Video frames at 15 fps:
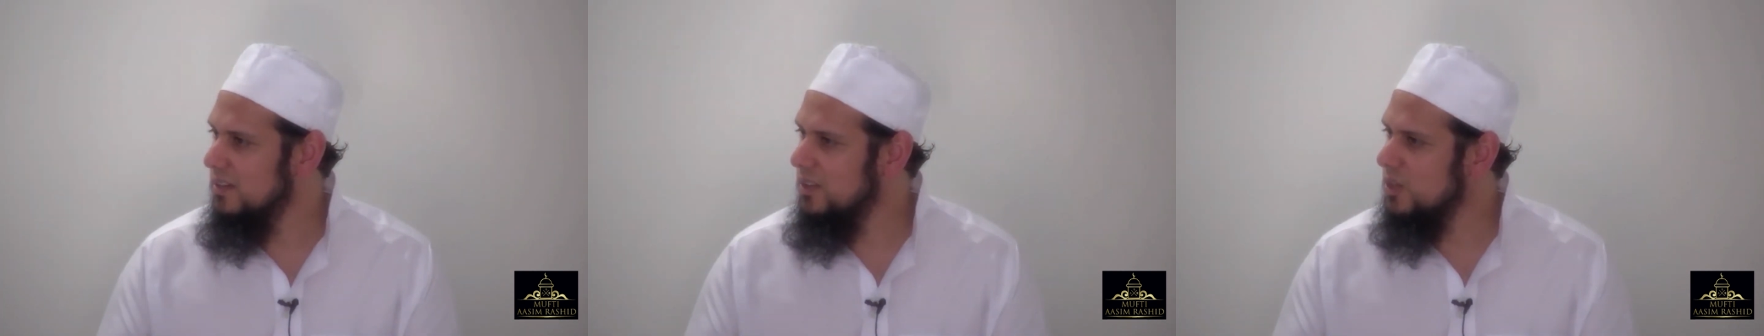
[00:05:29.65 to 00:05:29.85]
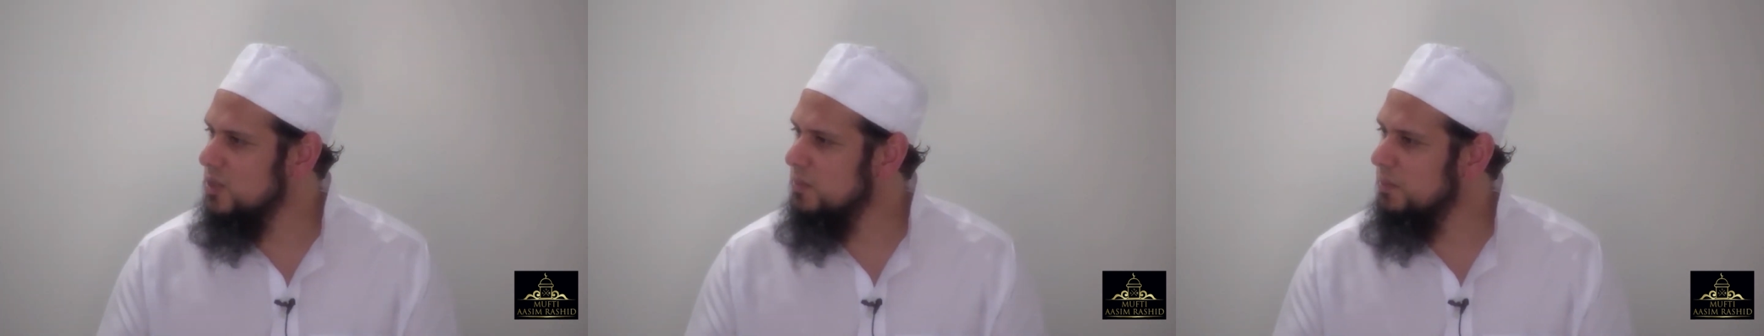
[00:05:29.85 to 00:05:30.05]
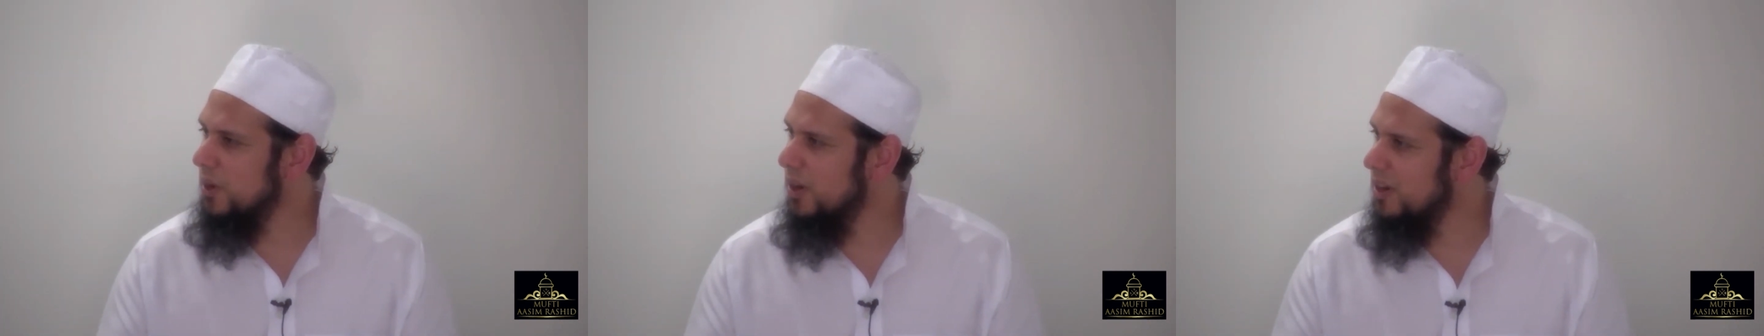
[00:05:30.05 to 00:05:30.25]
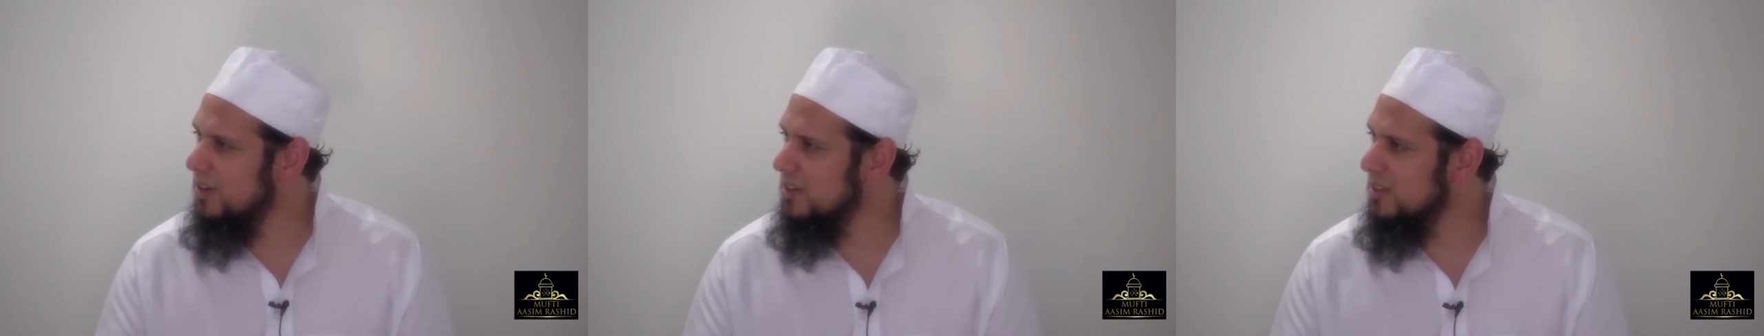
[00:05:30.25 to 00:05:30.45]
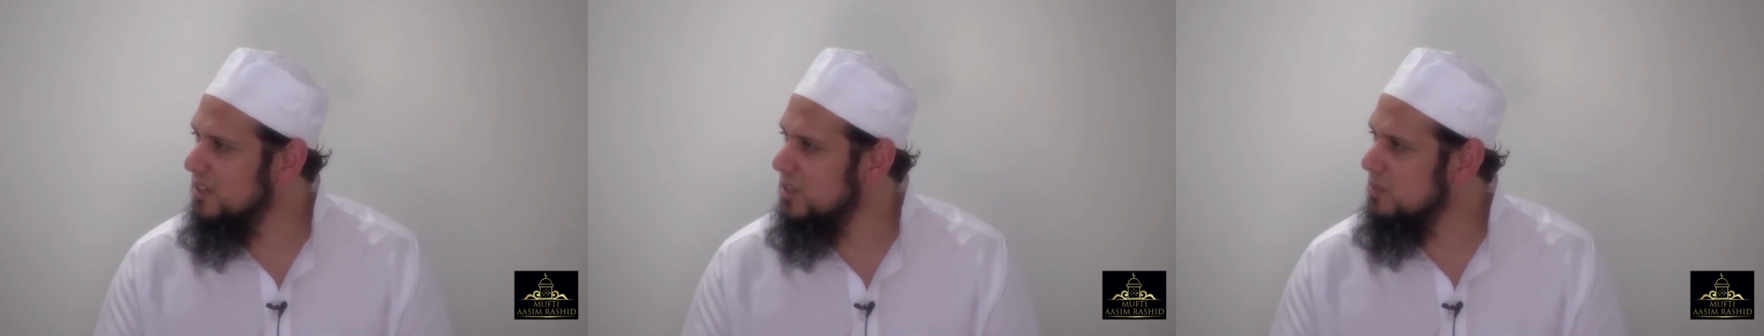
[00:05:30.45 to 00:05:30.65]
This
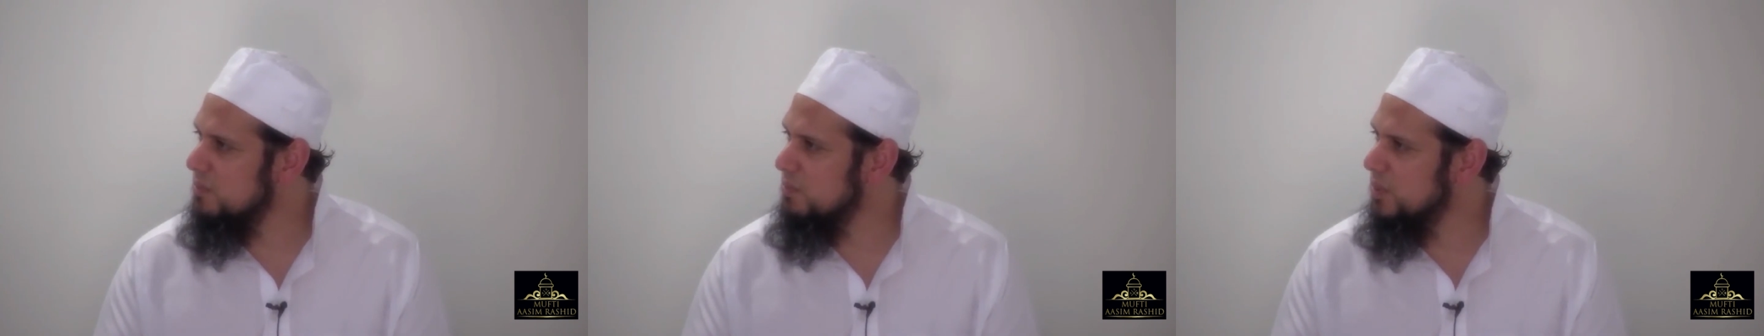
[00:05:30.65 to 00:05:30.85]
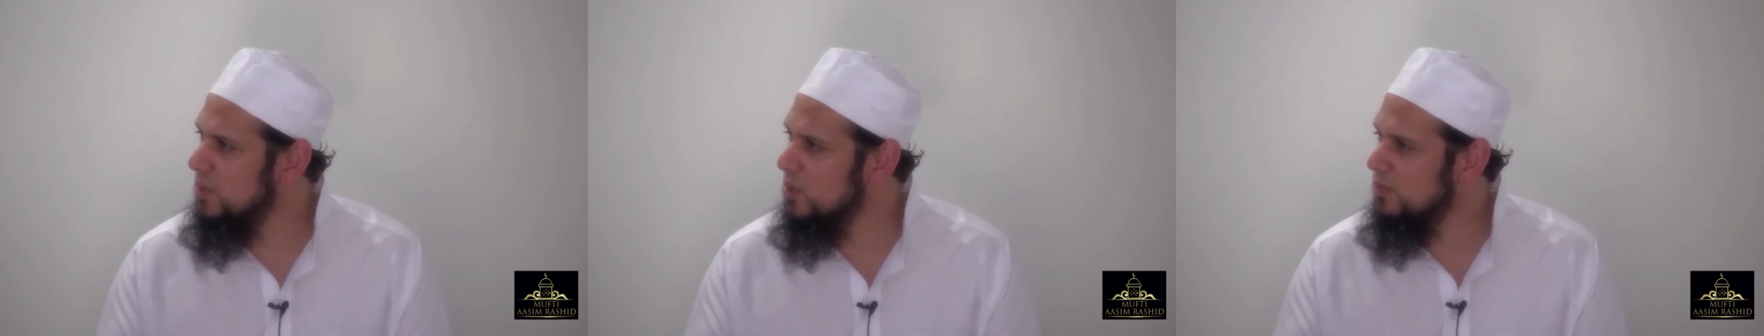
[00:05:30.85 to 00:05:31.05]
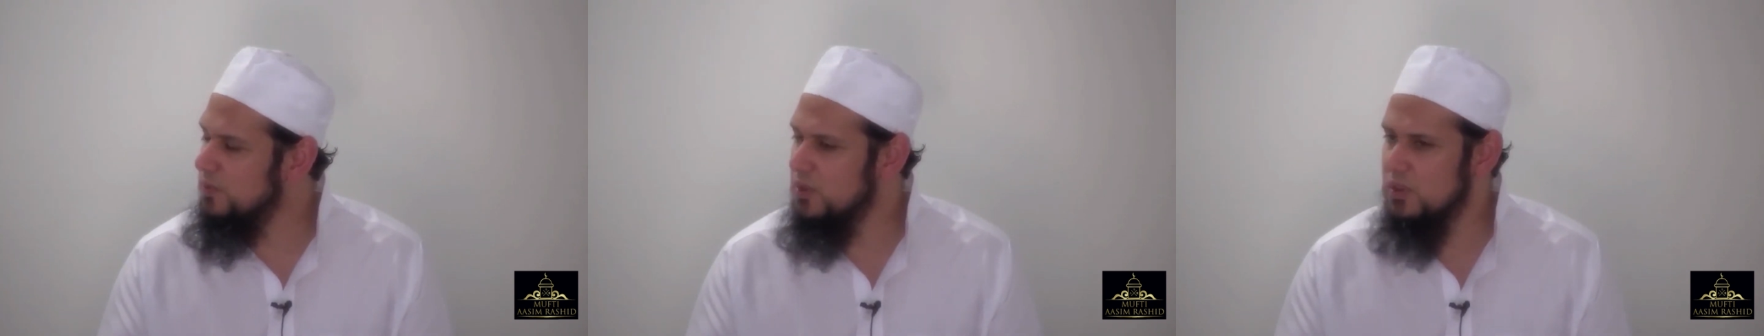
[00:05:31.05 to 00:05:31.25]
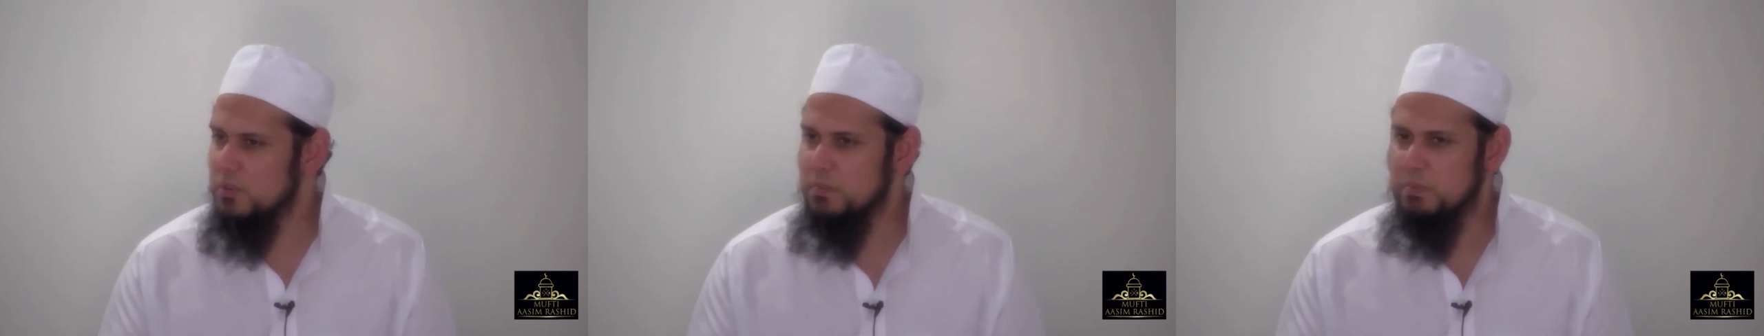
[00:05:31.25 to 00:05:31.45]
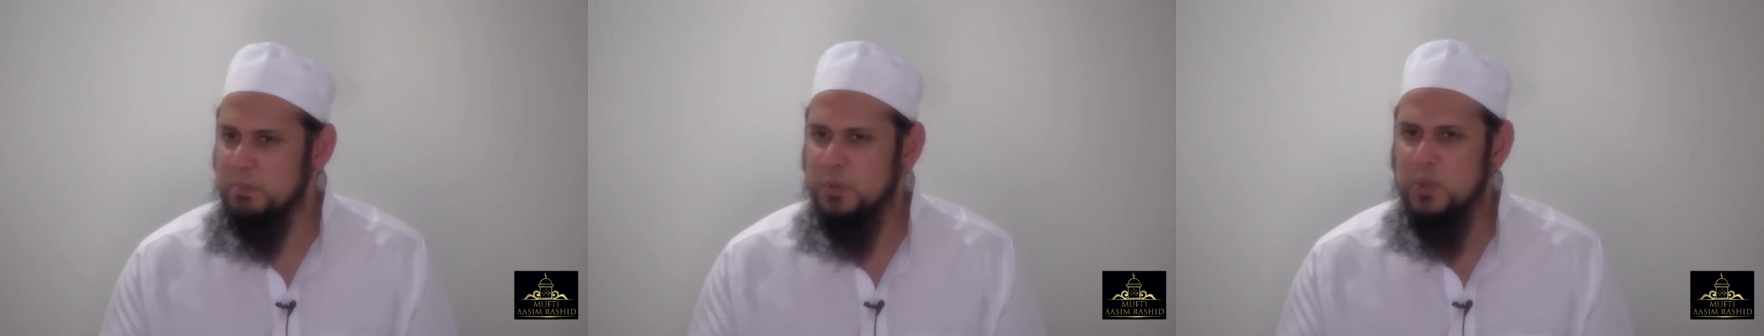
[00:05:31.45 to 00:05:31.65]
bond, this beautiful,